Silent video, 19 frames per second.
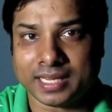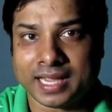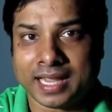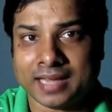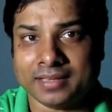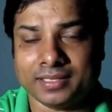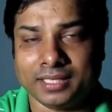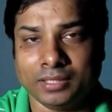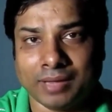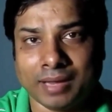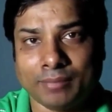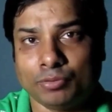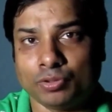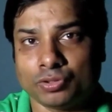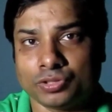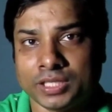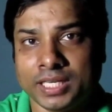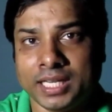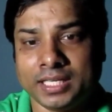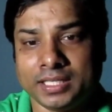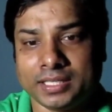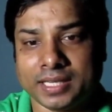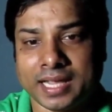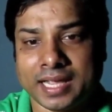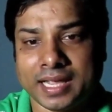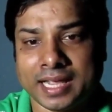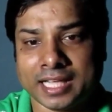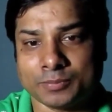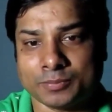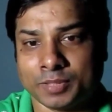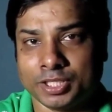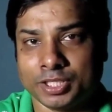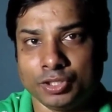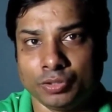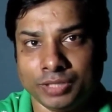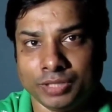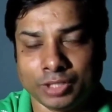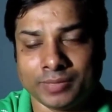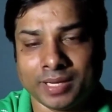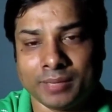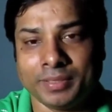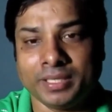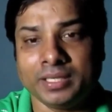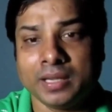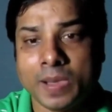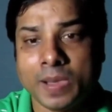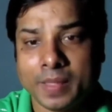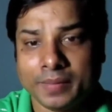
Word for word: and you have to select as per your requirement.